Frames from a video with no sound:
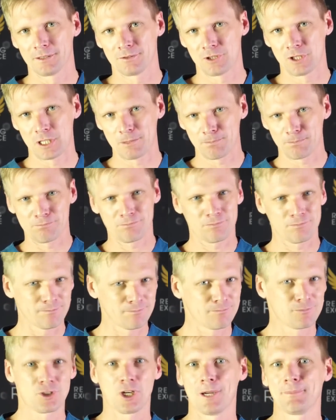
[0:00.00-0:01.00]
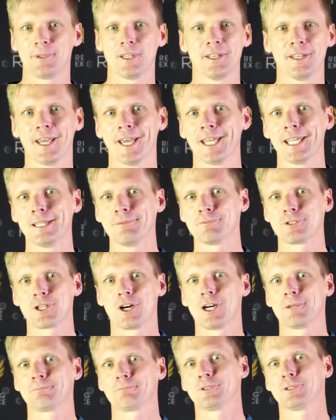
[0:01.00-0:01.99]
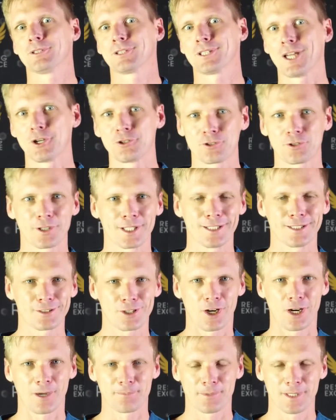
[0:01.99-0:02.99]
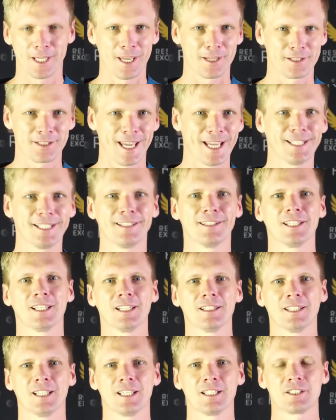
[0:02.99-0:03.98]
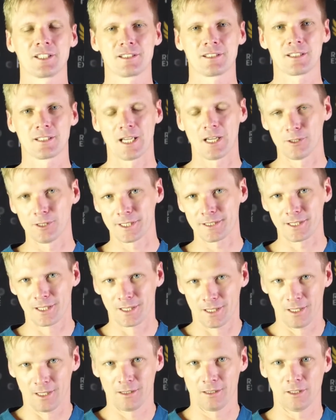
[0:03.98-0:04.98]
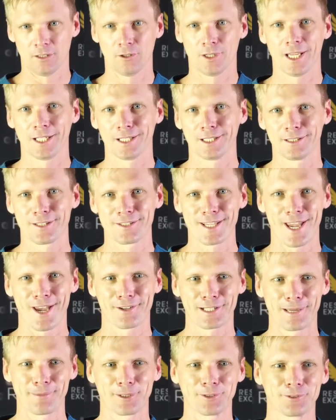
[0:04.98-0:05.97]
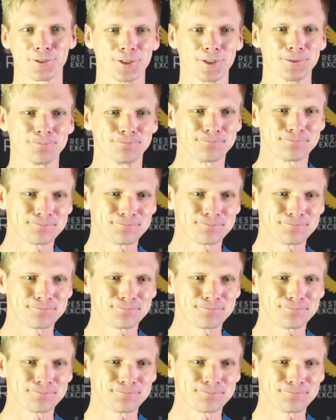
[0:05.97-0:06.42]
just type your name, type your country, type yes, anything in there just to tell us that you're getting the sound coming through.